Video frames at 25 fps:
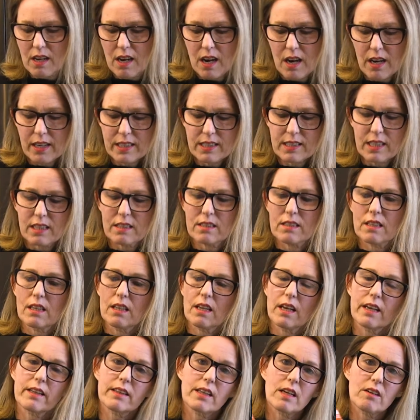I tend to
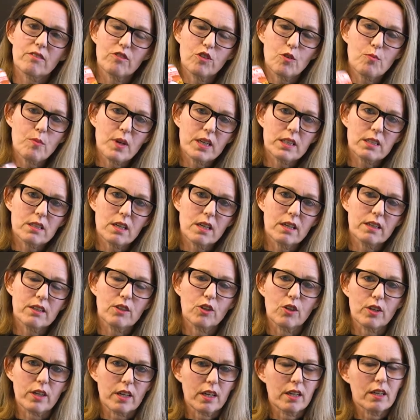like that for my Thai
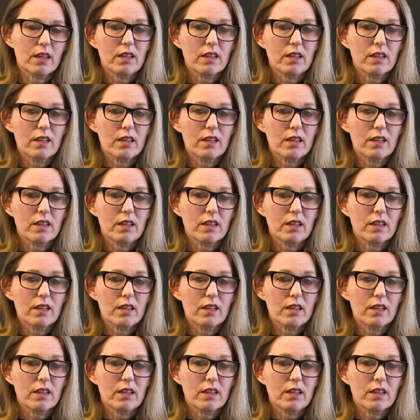cooking,